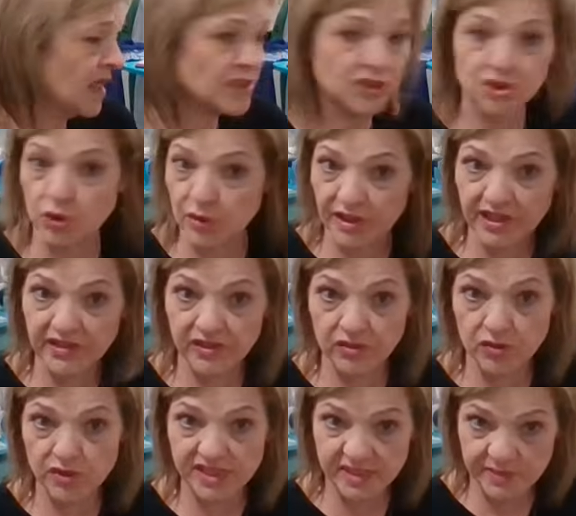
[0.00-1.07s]
During the
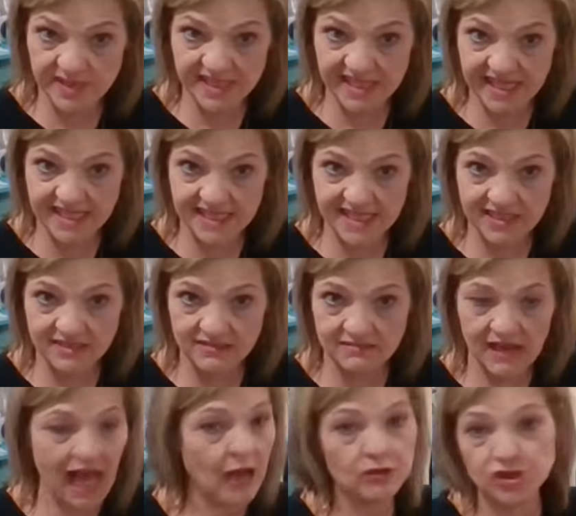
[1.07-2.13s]
Christmas season,
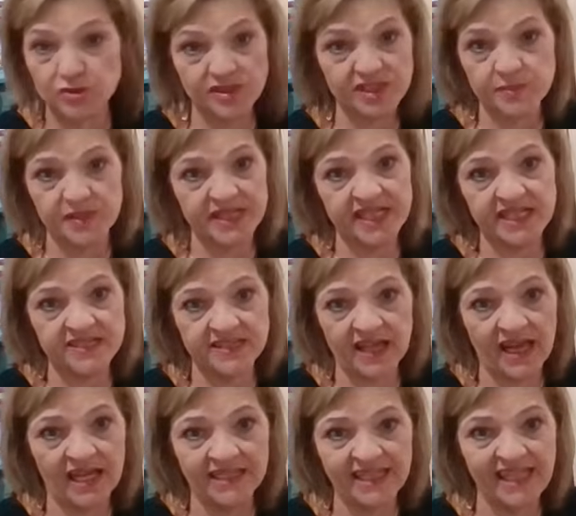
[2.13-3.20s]
I'll do as many as
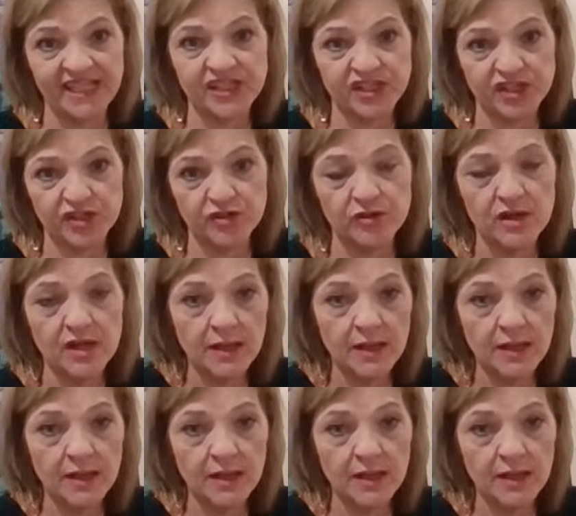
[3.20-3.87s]
I need to,